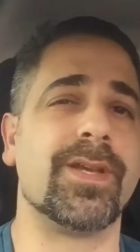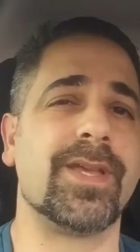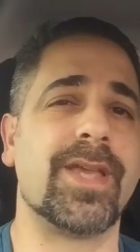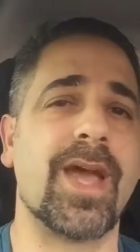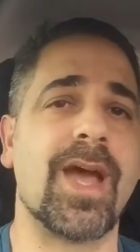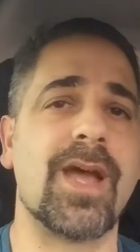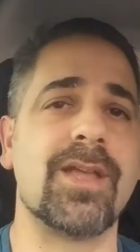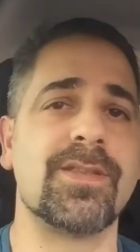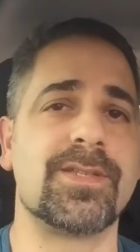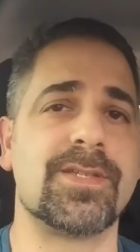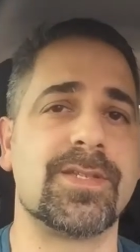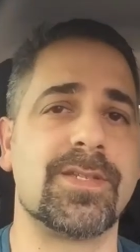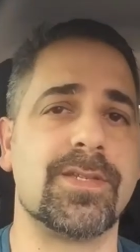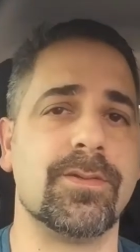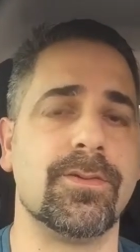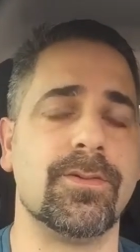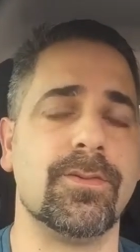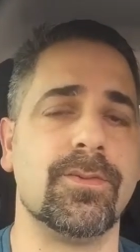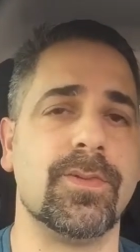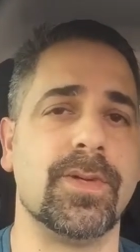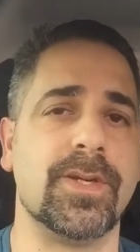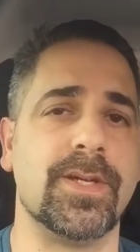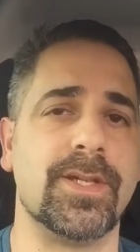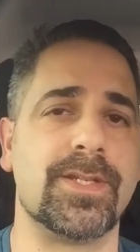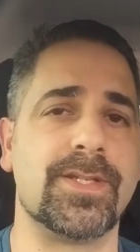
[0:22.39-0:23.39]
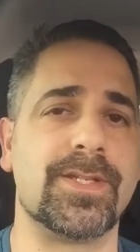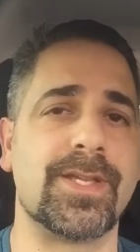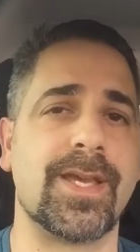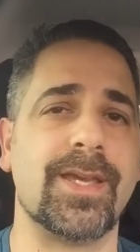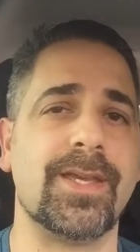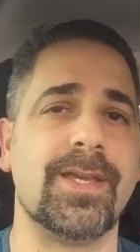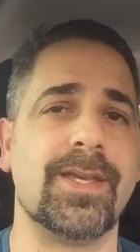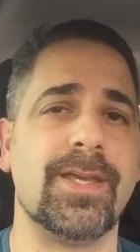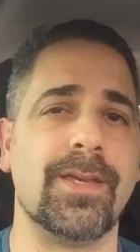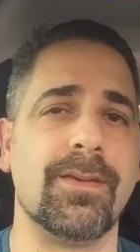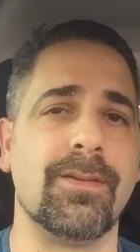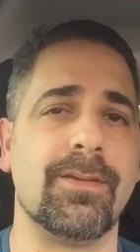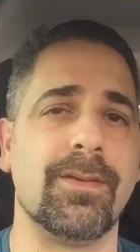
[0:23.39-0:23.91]
regards to
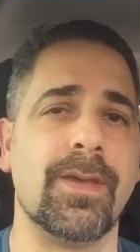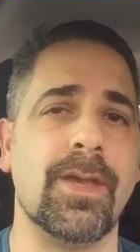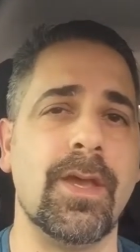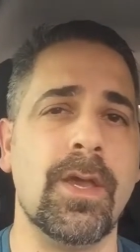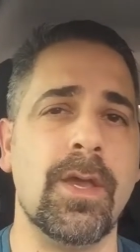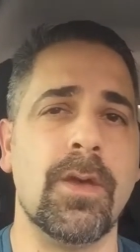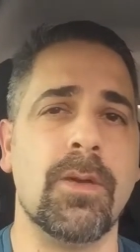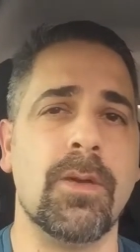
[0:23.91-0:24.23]
taking